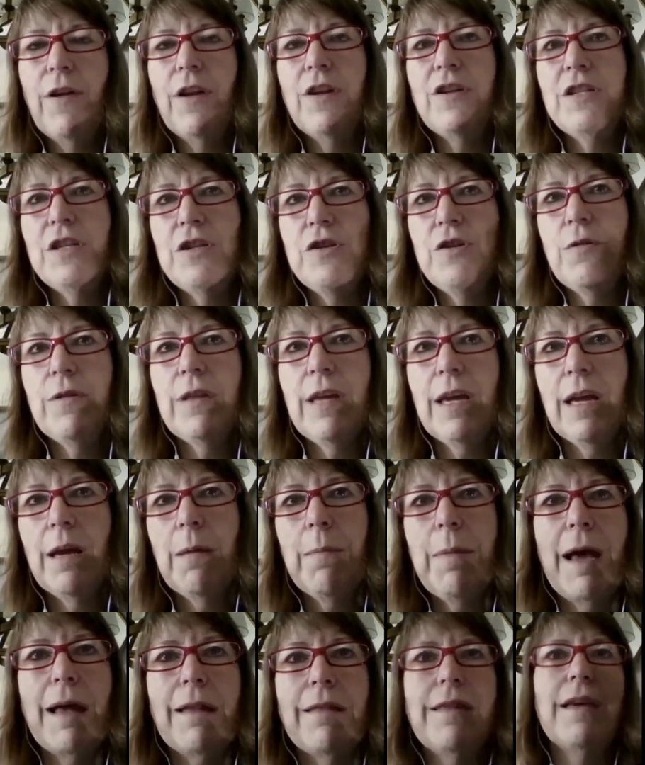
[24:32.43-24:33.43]
Did you think
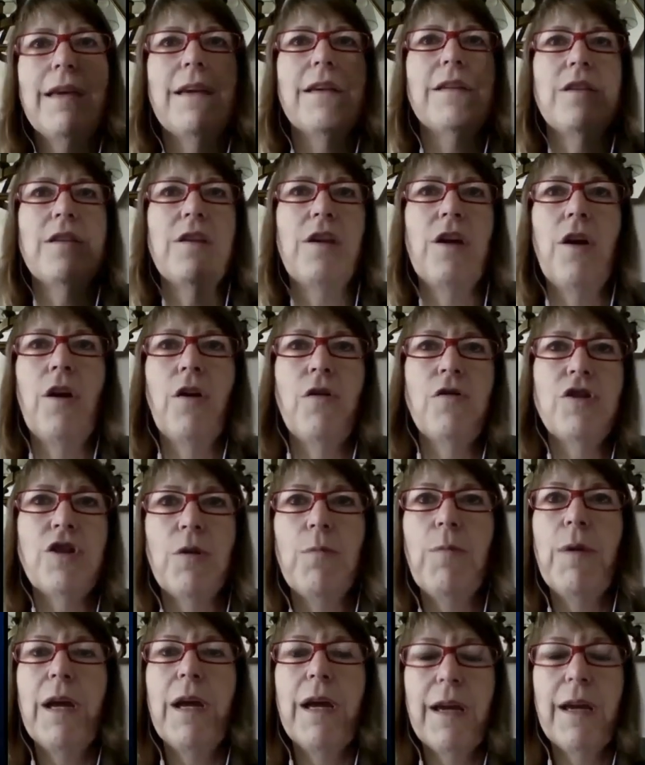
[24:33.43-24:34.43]
about this?
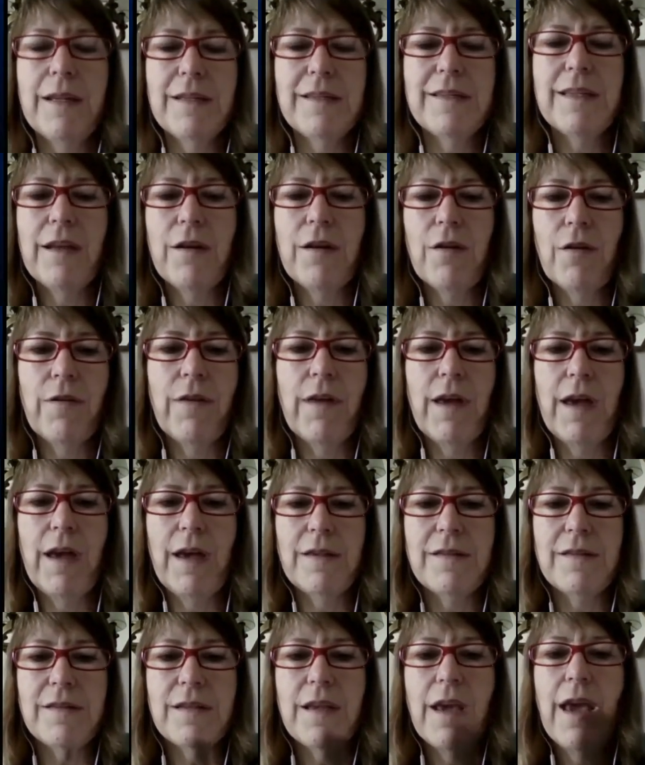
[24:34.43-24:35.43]
Should we consider
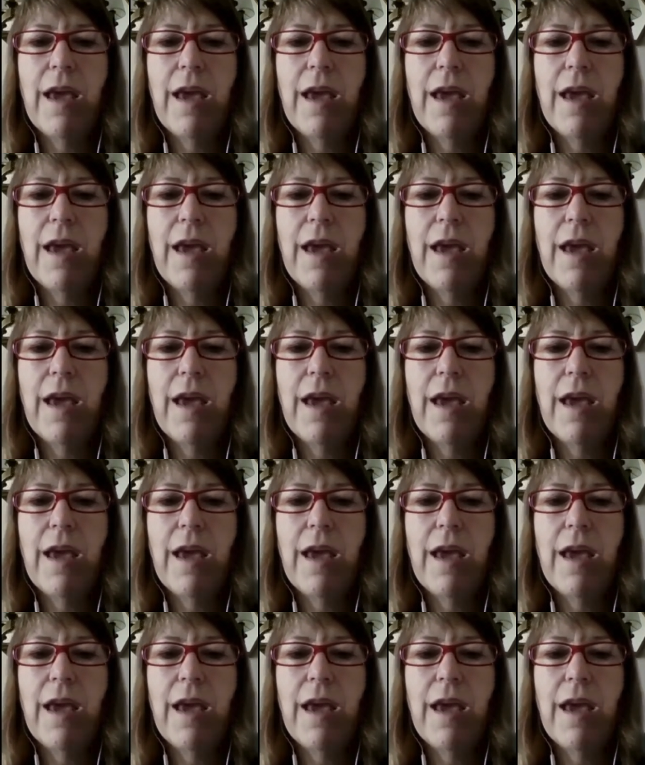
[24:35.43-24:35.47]
this?